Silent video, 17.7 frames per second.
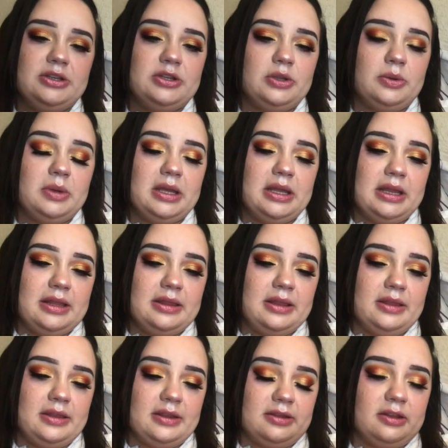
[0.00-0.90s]
to it, and
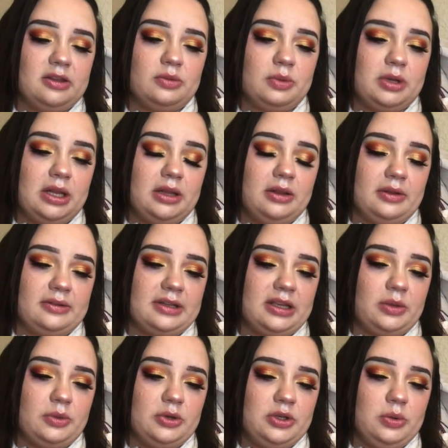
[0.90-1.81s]
then this is what it looks like
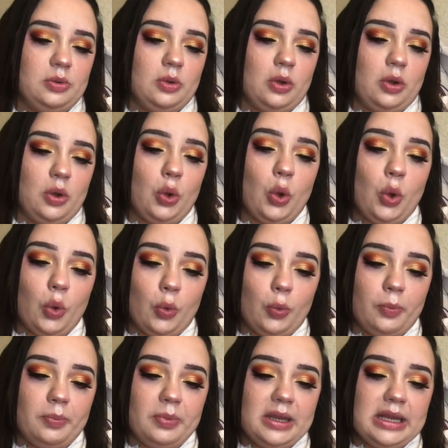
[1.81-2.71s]
when you
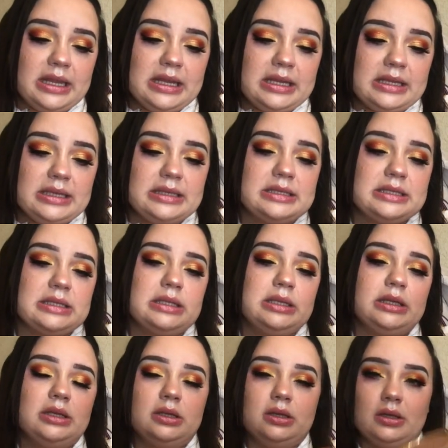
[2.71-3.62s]
open it.
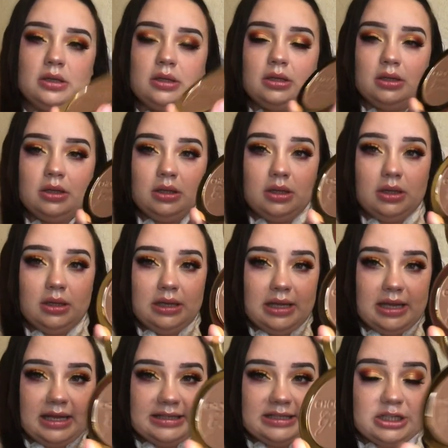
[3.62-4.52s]

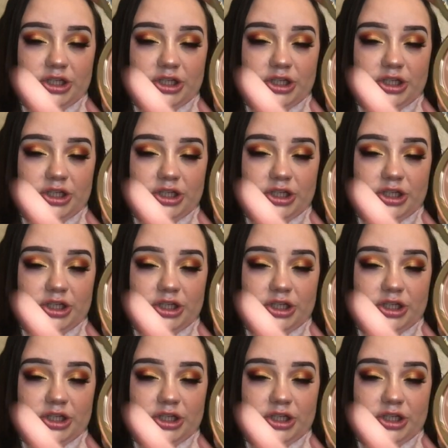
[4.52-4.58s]
It's a